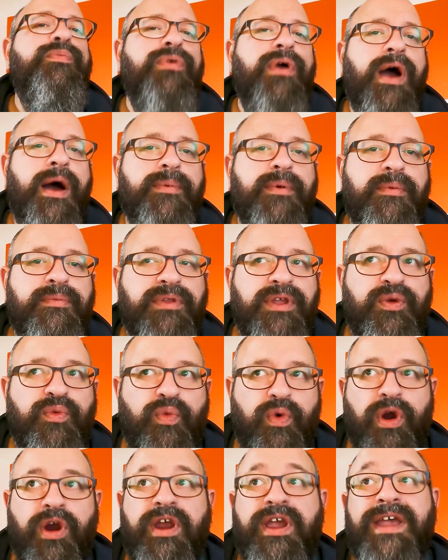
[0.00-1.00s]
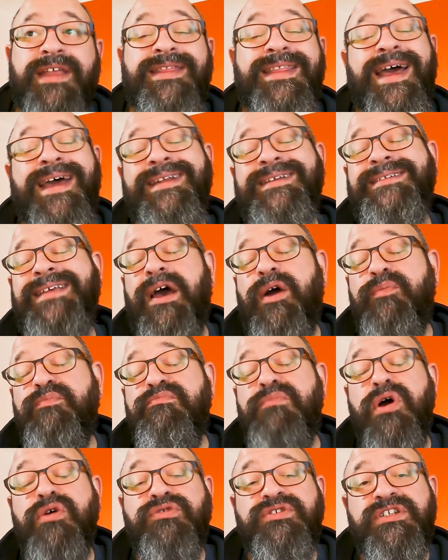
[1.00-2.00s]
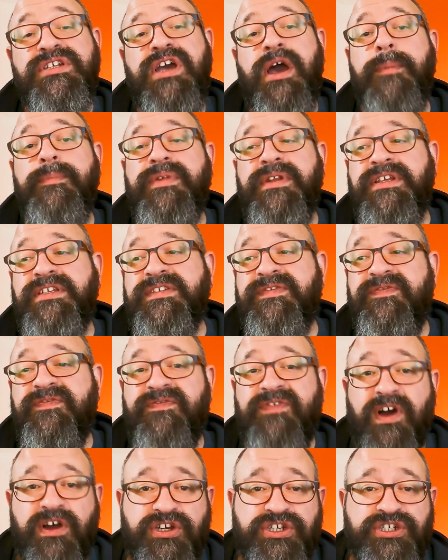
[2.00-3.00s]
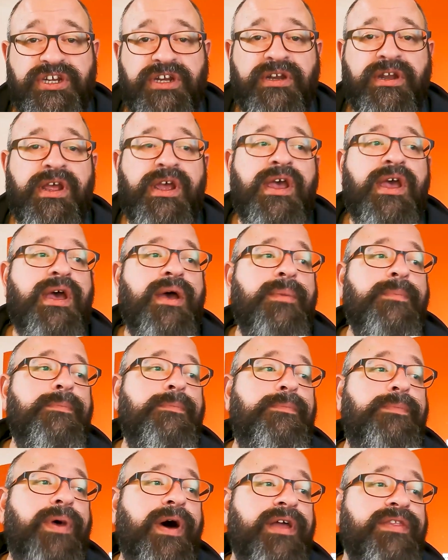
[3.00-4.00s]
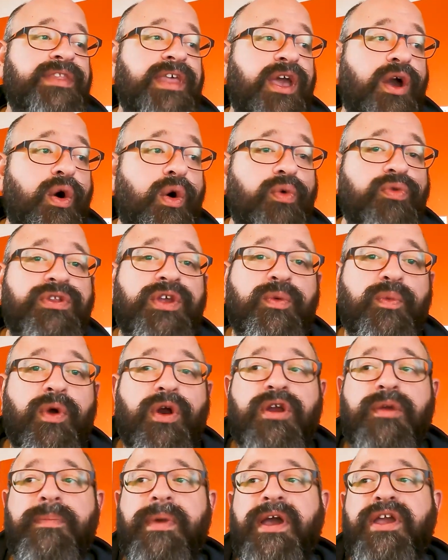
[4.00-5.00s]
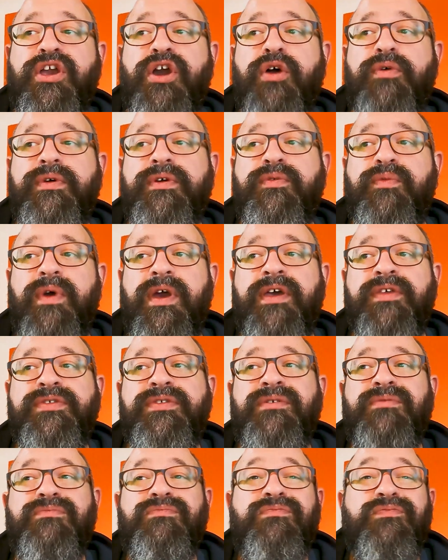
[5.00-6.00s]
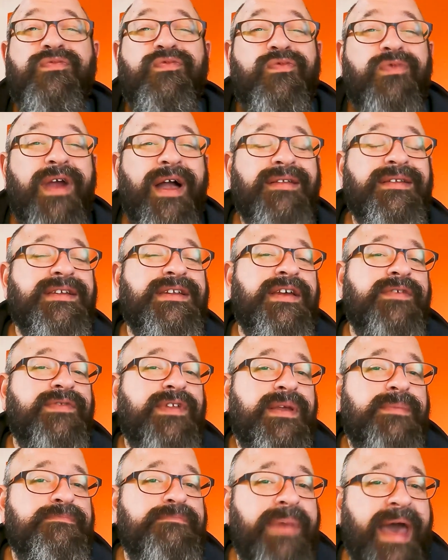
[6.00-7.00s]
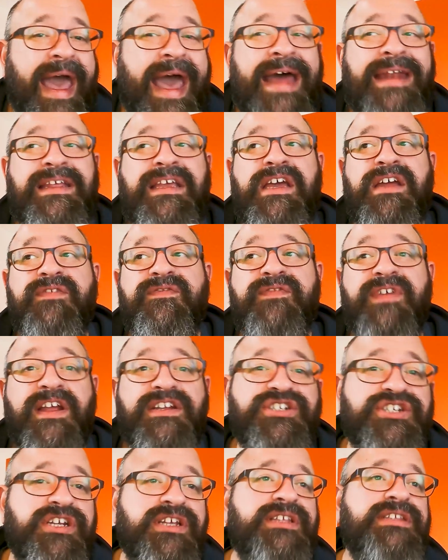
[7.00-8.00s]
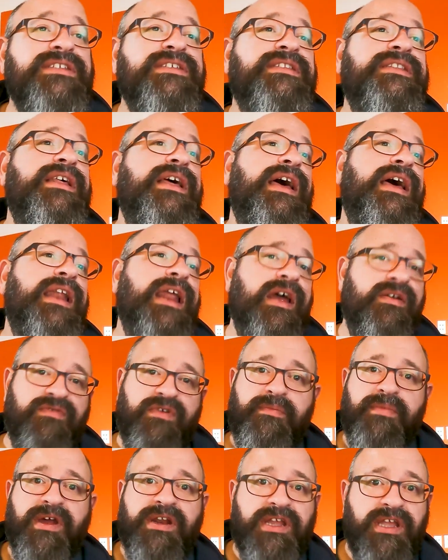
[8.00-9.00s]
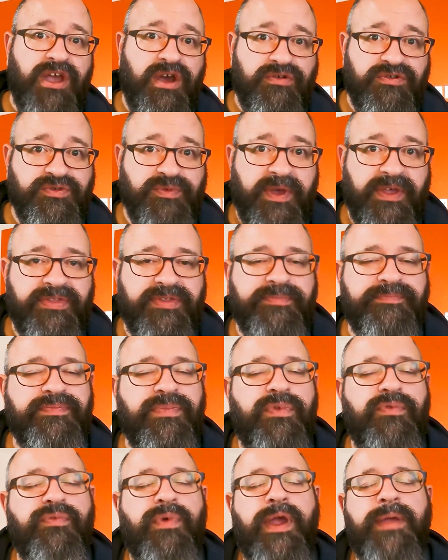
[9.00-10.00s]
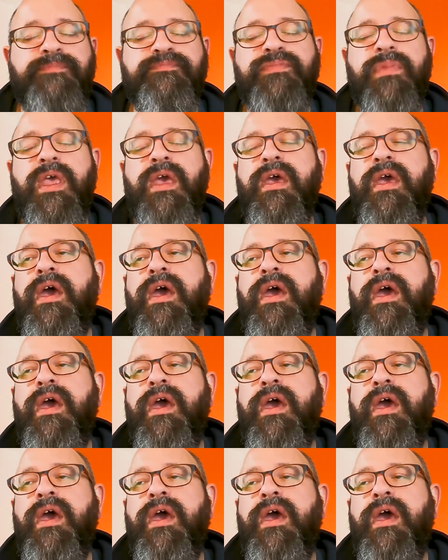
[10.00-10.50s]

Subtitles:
will probably work. And that is how most companies function. But they only work by going with relatively bad conventions that everybody goes with, right?